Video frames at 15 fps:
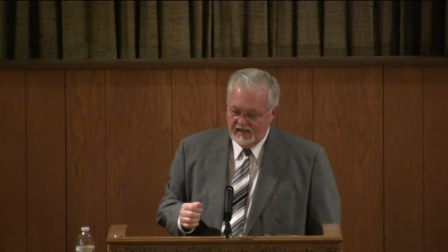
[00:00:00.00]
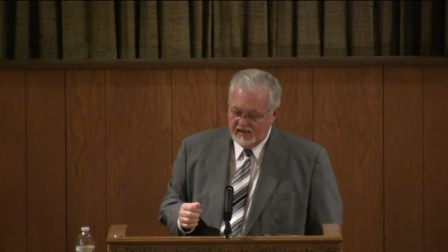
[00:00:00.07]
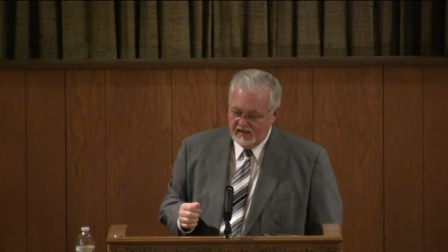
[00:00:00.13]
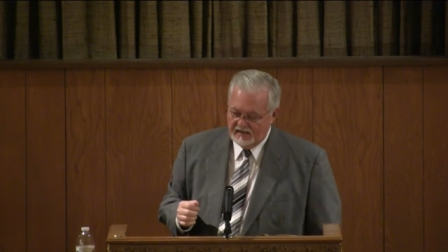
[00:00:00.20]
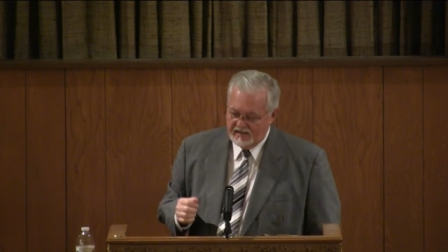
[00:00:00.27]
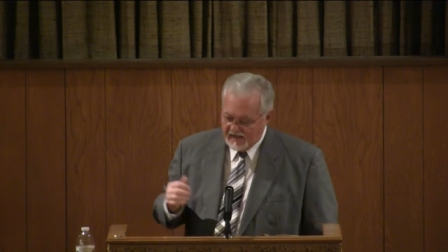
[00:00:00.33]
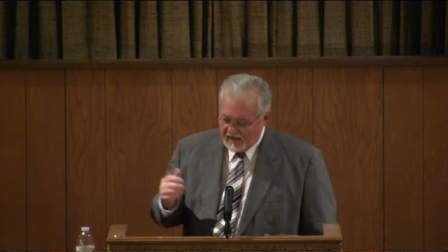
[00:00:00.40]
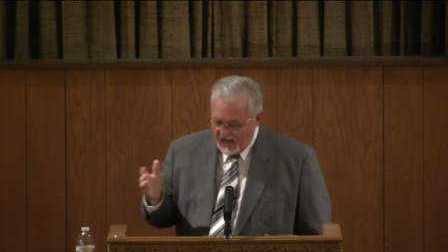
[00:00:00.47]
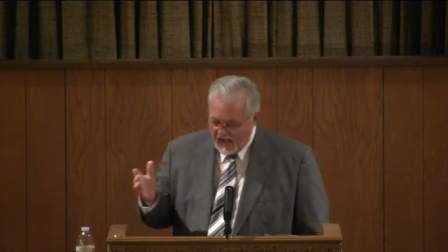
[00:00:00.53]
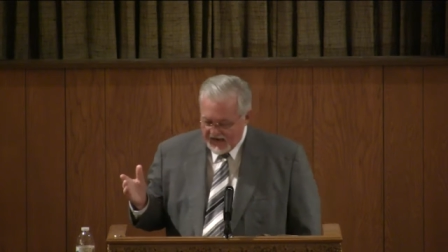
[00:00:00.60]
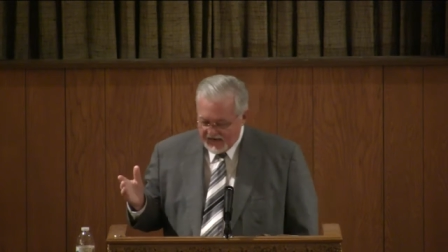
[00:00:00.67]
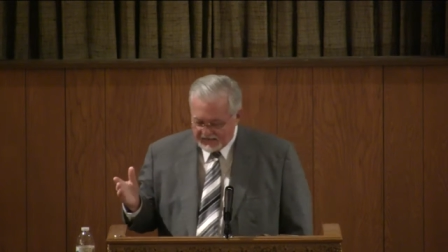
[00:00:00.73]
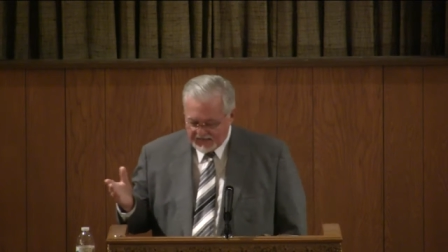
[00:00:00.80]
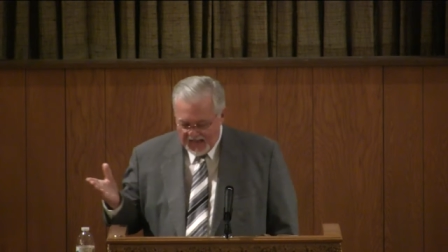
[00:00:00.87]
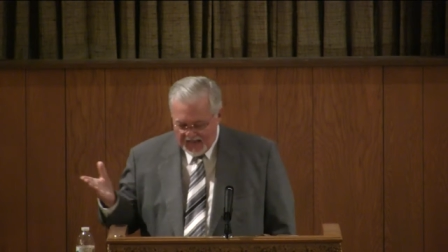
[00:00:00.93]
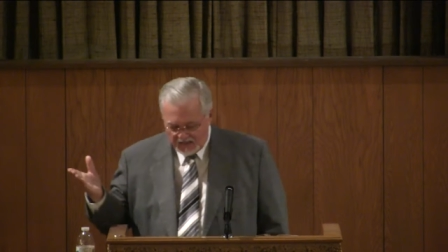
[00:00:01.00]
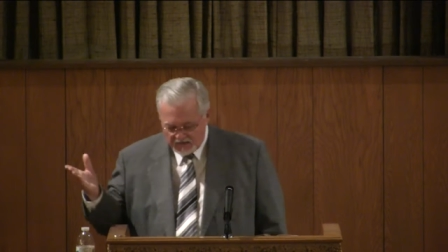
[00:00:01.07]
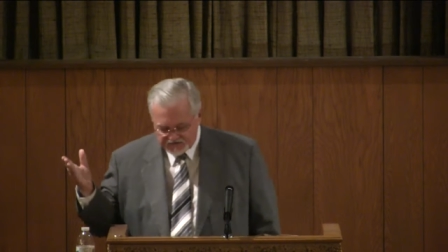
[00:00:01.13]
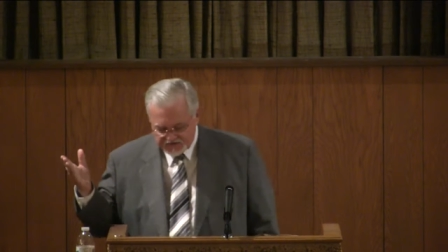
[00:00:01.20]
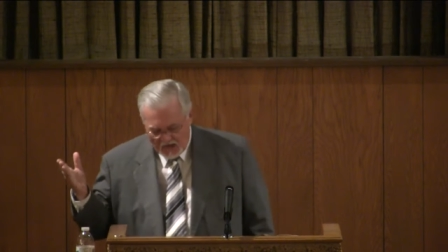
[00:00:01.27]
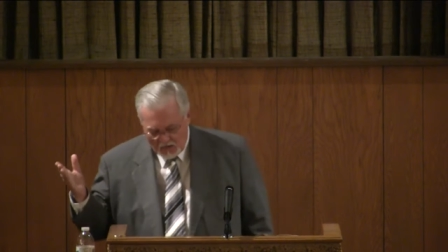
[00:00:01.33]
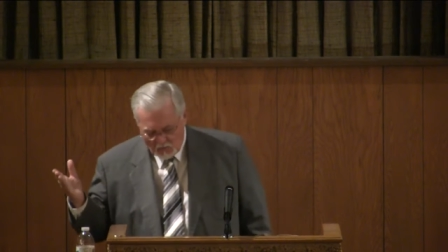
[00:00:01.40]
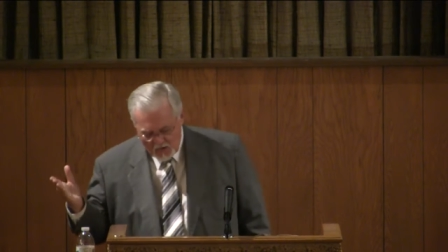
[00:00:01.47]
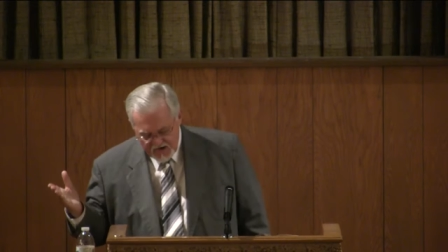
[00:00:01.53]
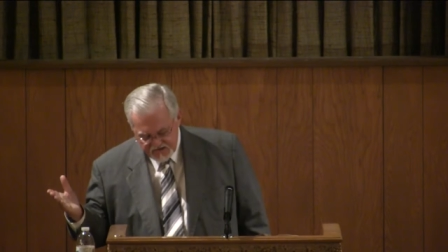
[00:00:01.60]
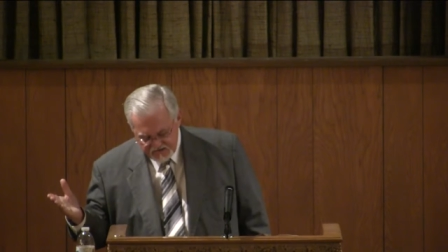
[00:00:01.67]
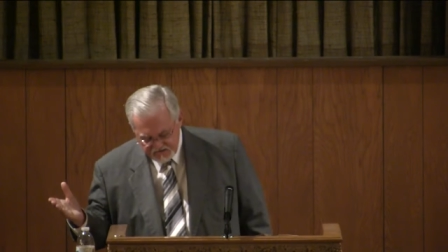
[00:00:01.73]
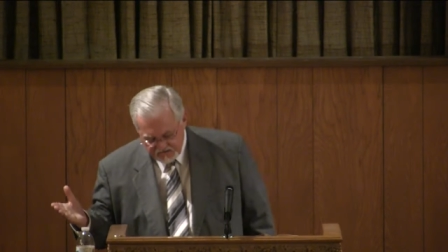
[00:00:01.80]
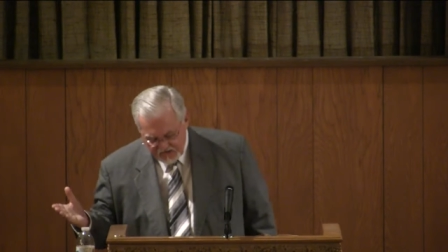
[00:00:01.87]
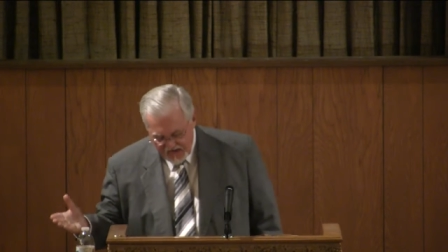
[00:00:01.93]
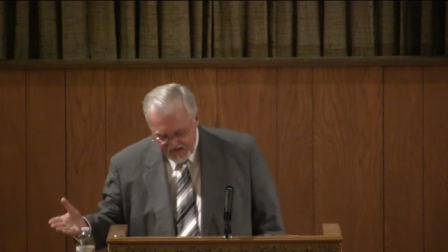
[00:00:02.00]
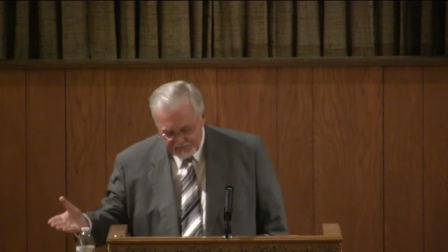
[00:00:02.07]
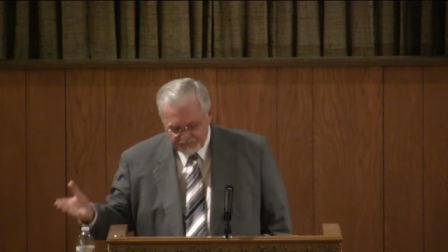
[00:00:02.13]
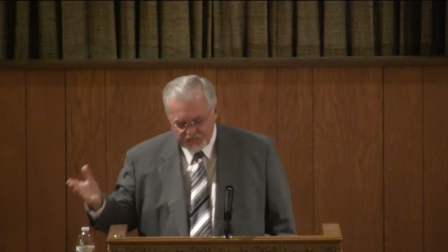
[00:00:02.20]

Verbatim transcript: Neglect. How shall we escape?